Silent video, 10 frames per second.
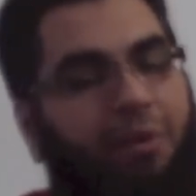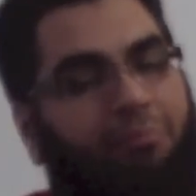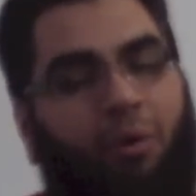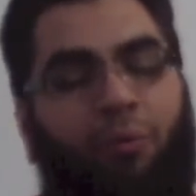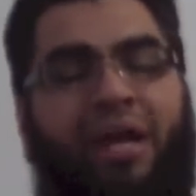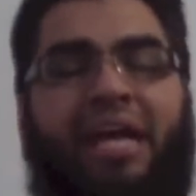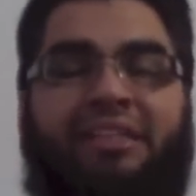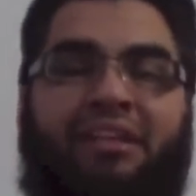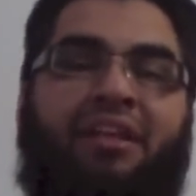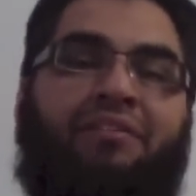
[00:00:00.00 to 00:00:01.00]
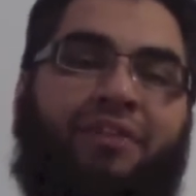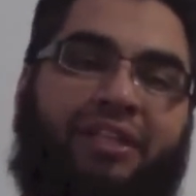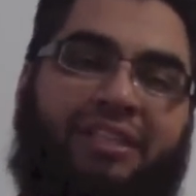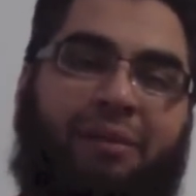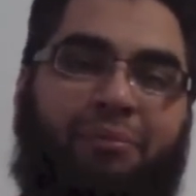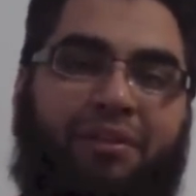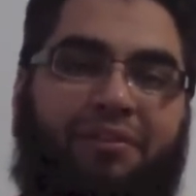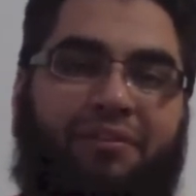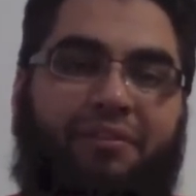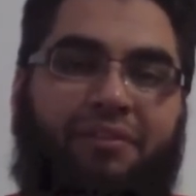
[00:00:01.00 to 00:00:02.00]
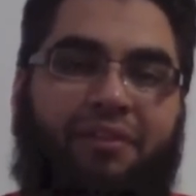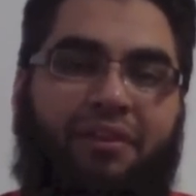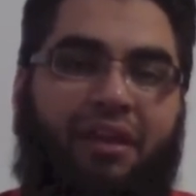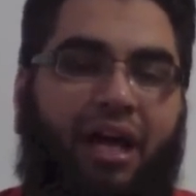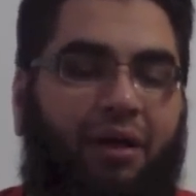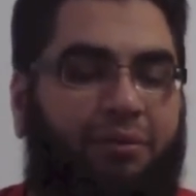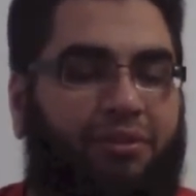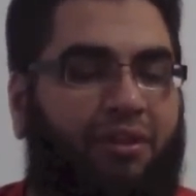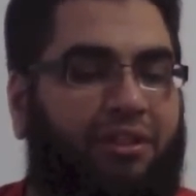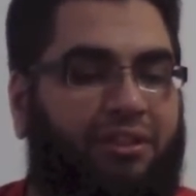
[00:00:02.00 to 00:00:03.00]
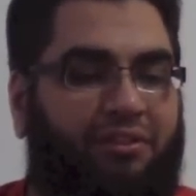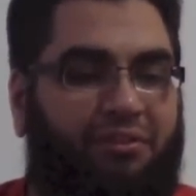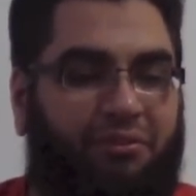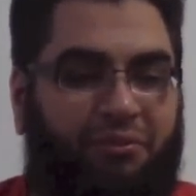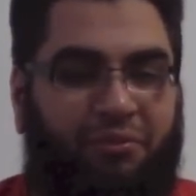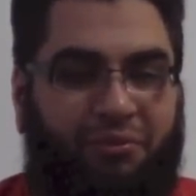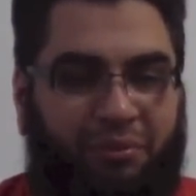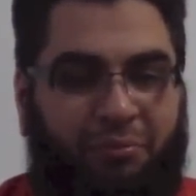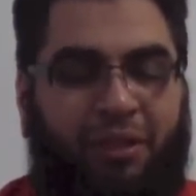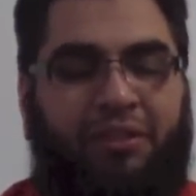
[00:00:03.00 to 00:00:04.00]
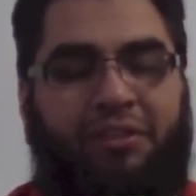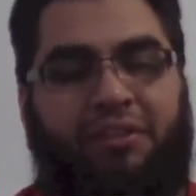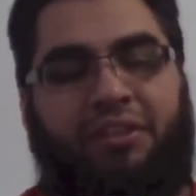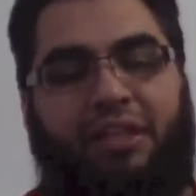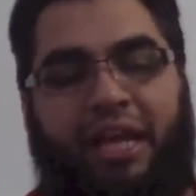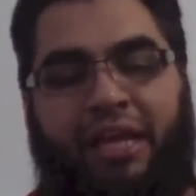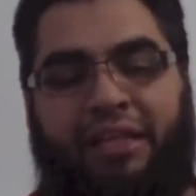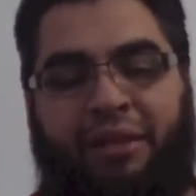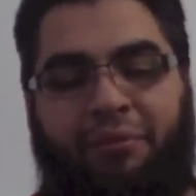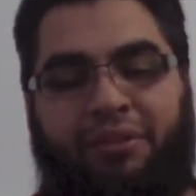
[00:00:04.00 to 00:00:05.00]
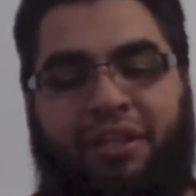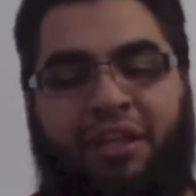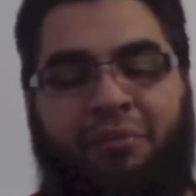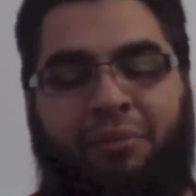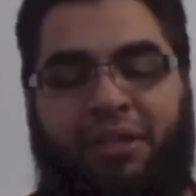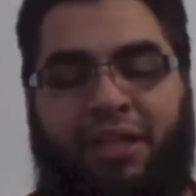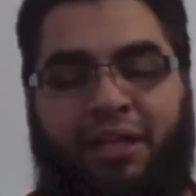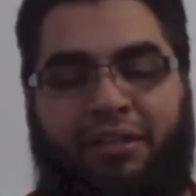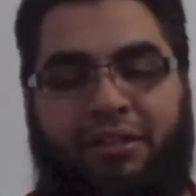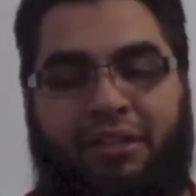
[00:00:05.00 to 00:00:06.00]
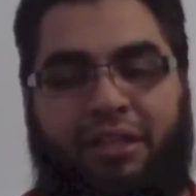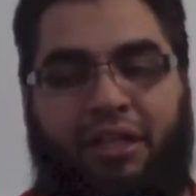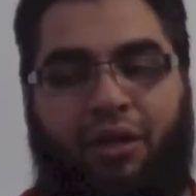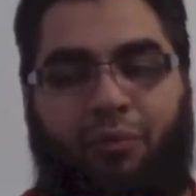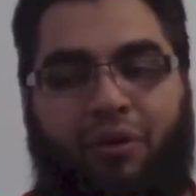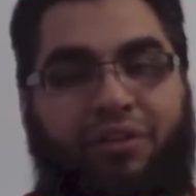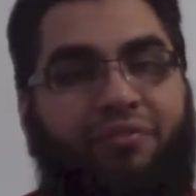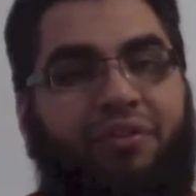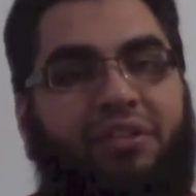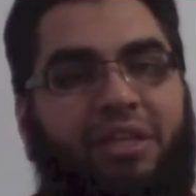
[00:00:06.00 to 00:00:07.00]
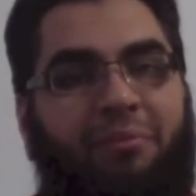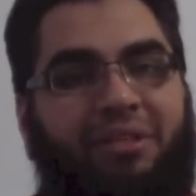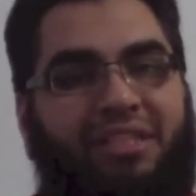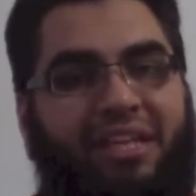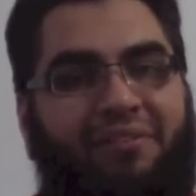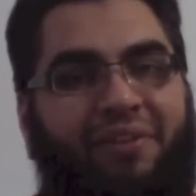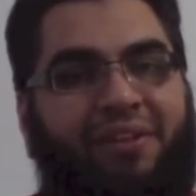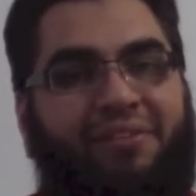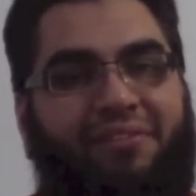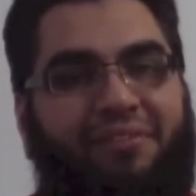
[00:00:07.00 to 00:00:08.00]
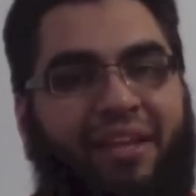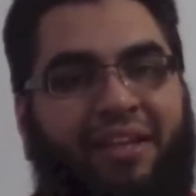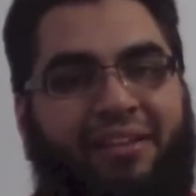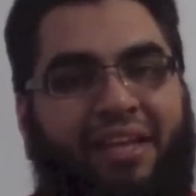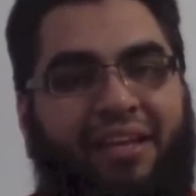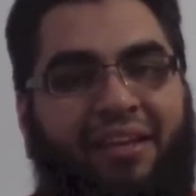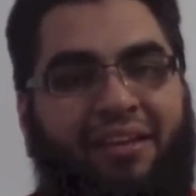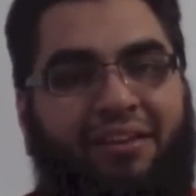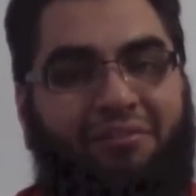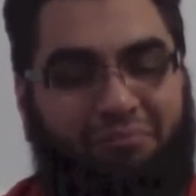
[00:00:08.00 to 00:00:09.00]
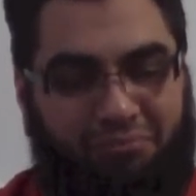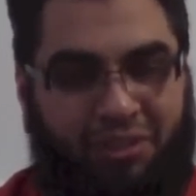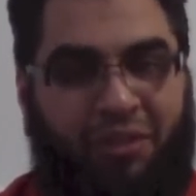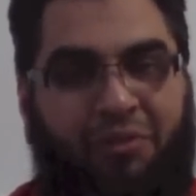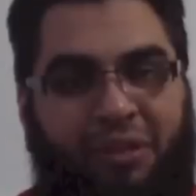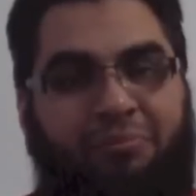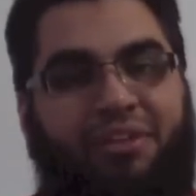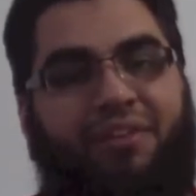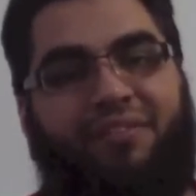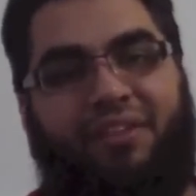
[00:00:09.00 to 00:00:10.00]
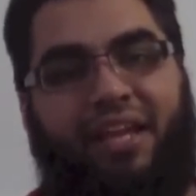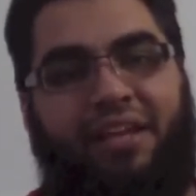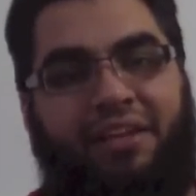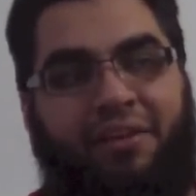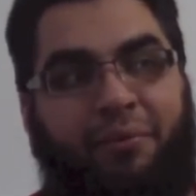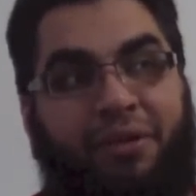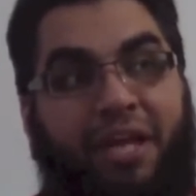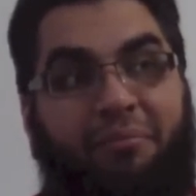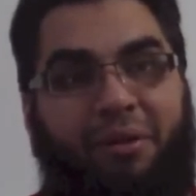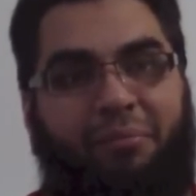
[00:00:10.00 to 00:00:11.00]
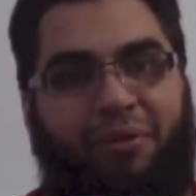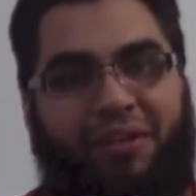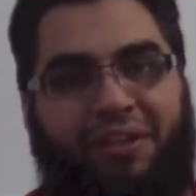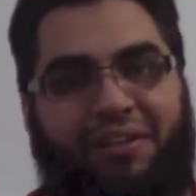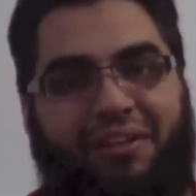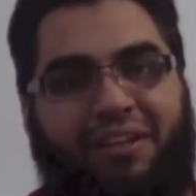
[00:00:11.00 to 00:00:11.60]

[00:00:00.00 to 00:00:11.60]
But we ask Allah for acceptance. I was talking to the brothers, and they were telling me that one of the first MSA events that they, themselves attended, there were 10 people there.